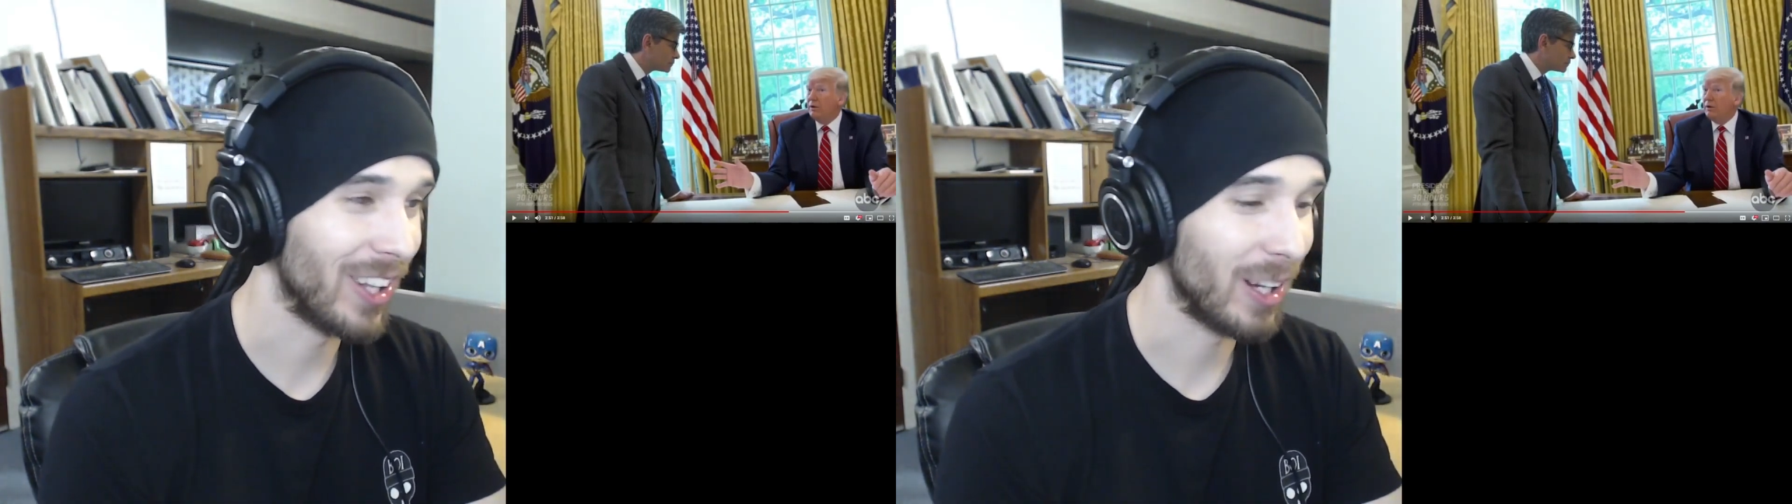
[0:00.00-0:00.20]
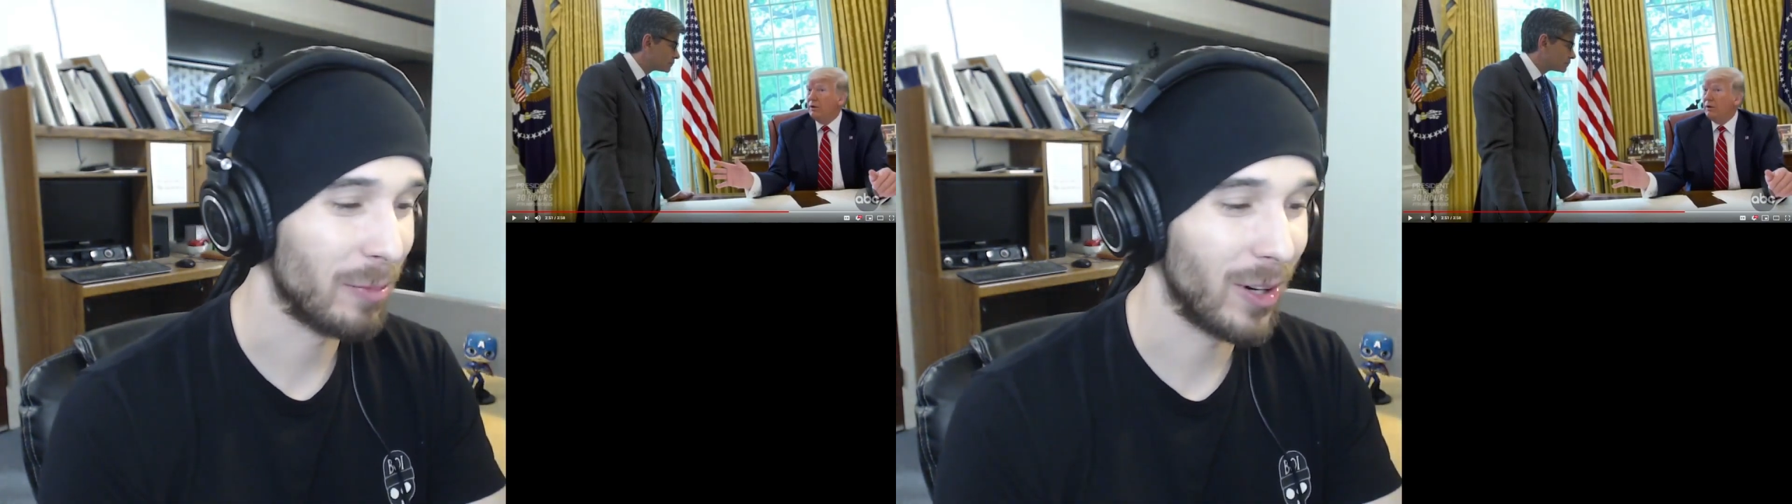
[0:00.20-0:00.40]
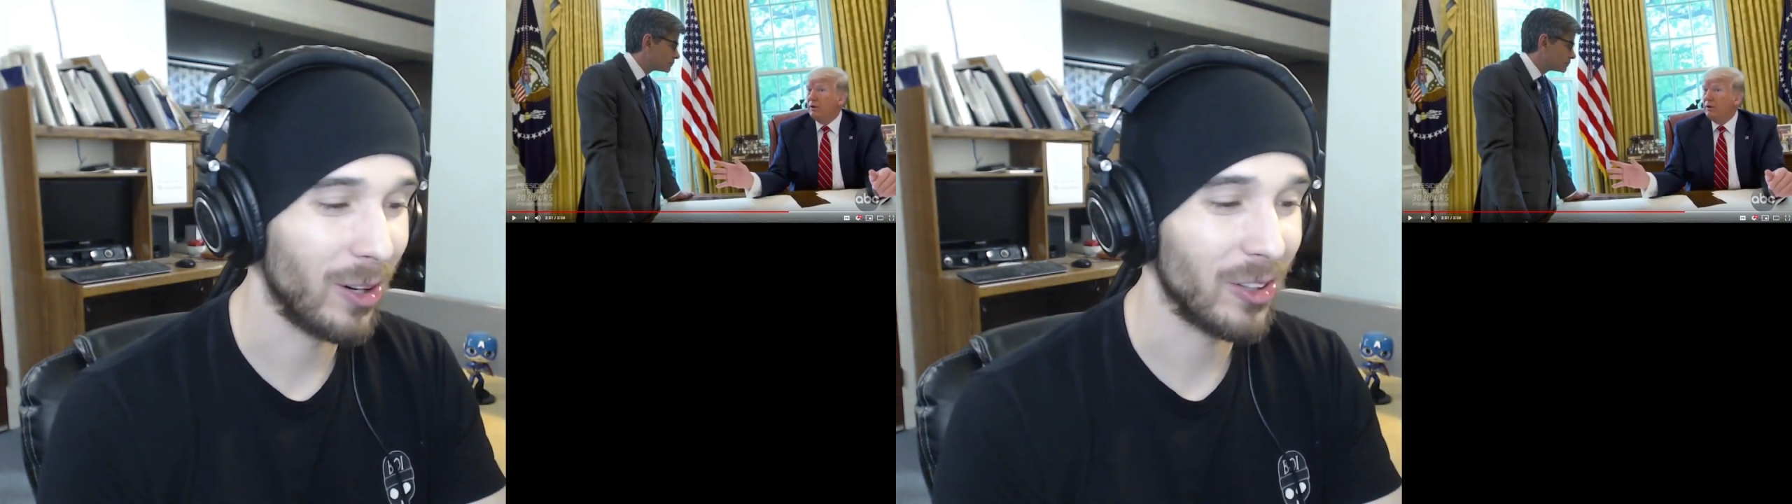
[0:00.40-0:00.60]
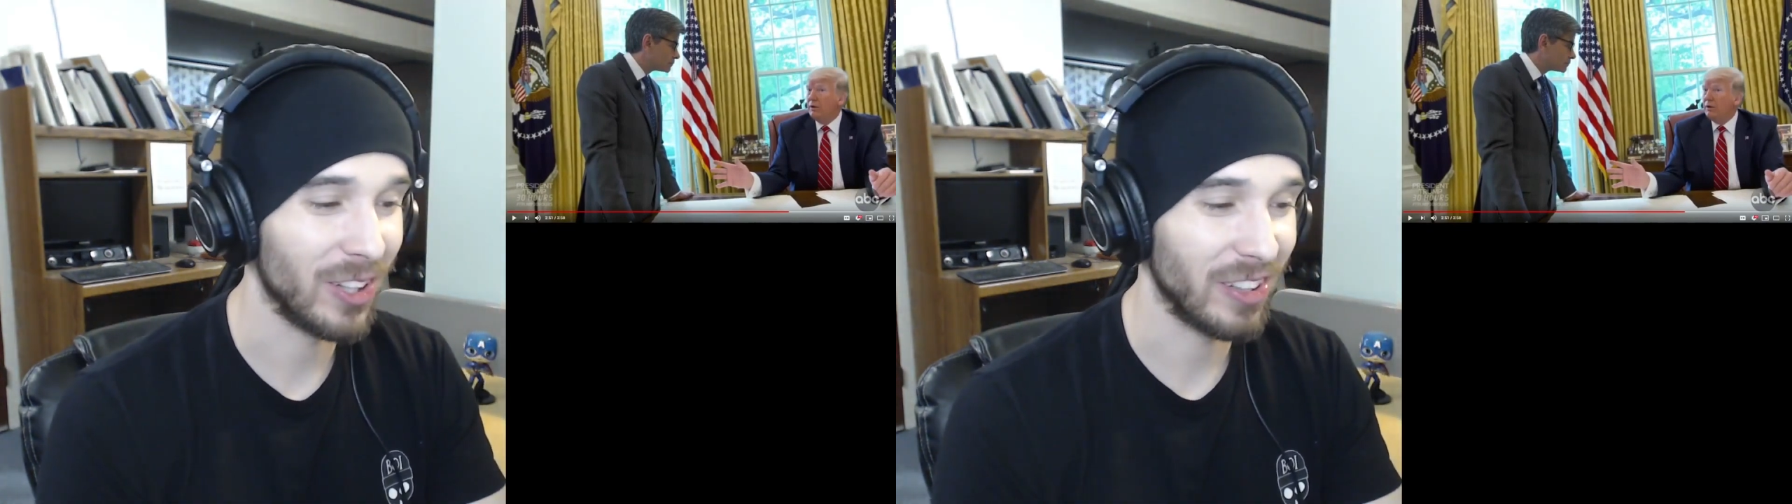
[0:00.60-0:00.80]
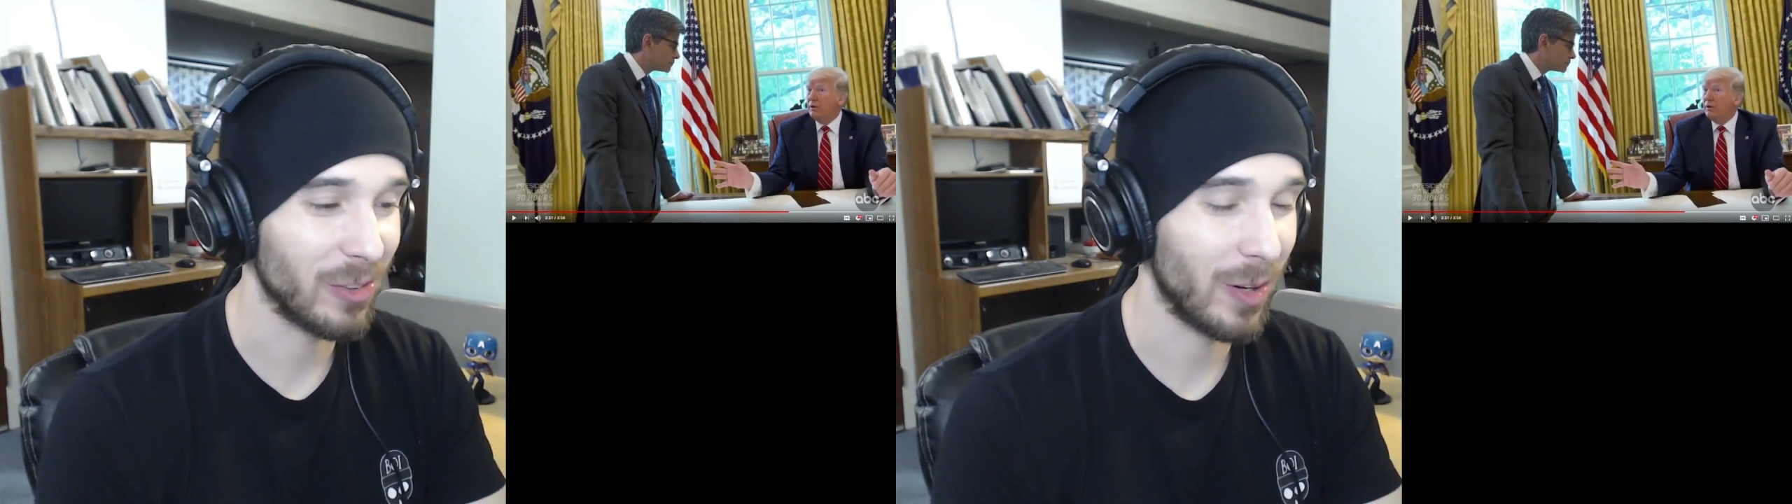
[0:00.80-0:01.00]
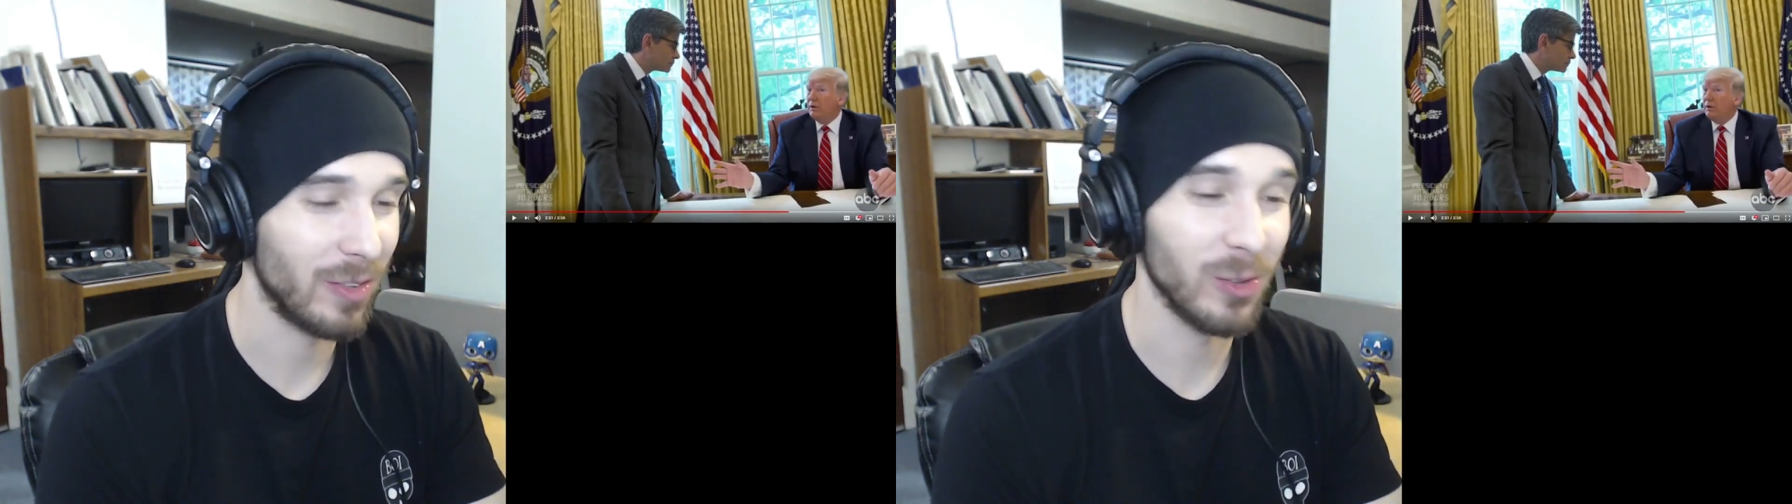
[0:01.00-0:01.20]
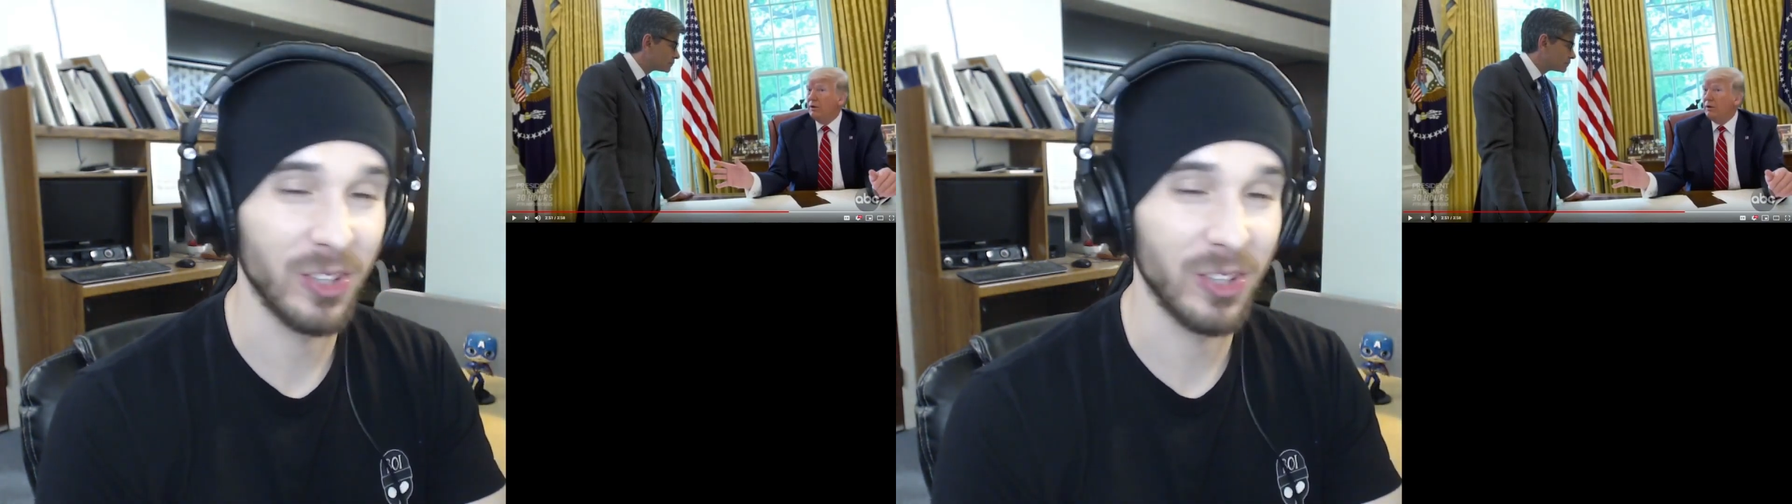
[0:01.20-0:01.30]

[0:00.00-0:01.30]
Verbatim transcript: and like politics whatever